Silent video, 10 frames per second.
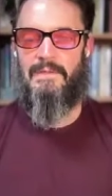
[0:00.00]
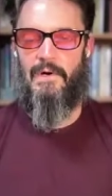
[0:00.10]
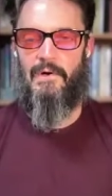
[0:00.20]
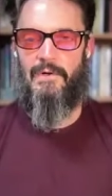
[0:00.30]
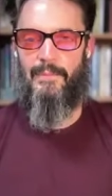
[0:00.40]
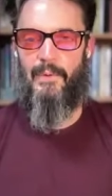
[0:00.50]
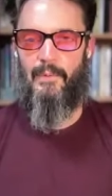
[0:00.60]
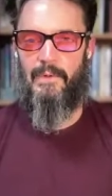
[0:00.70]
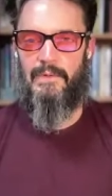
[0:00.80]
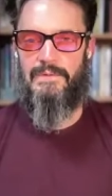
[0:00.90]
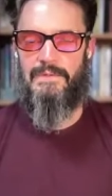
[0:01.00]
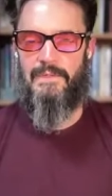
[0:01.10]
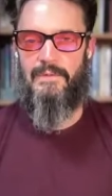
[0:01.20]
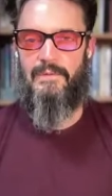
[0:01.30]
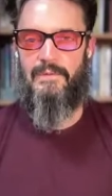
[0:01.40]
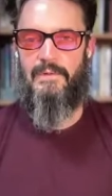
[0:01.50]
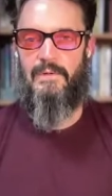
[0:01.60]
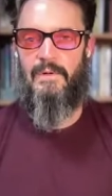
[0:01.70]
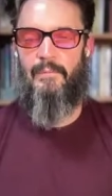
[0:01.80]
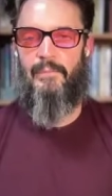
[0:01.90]
It's hard to put words to,
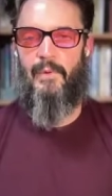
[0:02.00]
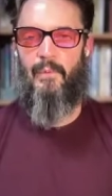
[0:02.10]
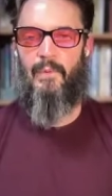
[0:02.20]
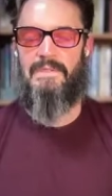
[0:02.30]
but